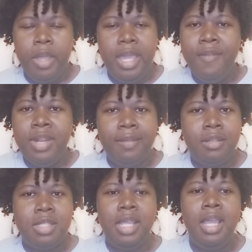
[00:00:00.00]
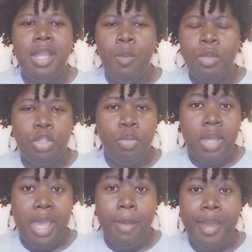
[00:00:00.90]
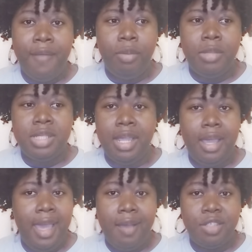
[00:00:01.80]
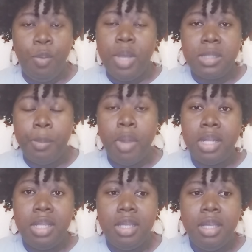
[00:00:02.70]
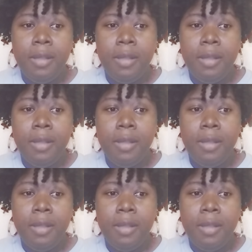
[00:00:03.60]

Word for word: even after saying that when Jude came back from the second half, she wasn't pregnant.